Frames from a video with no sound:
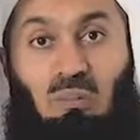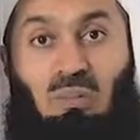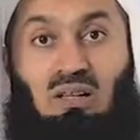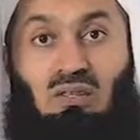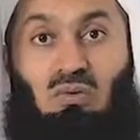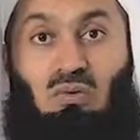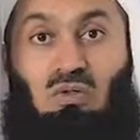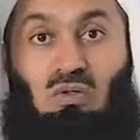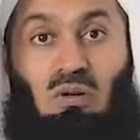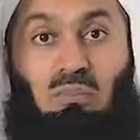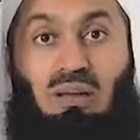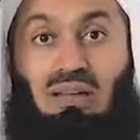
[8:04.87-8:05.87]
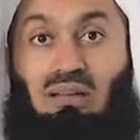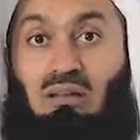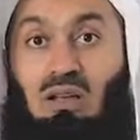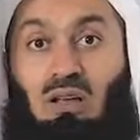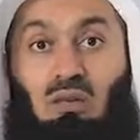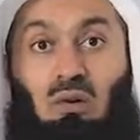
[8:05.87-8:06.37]
a person who's not may
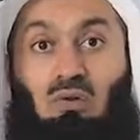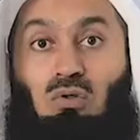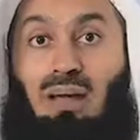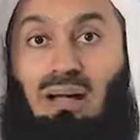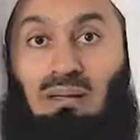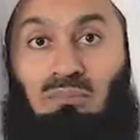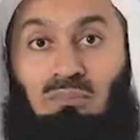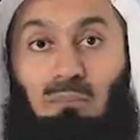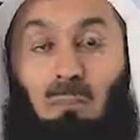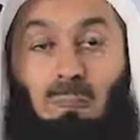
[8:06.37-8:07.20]
go to hell.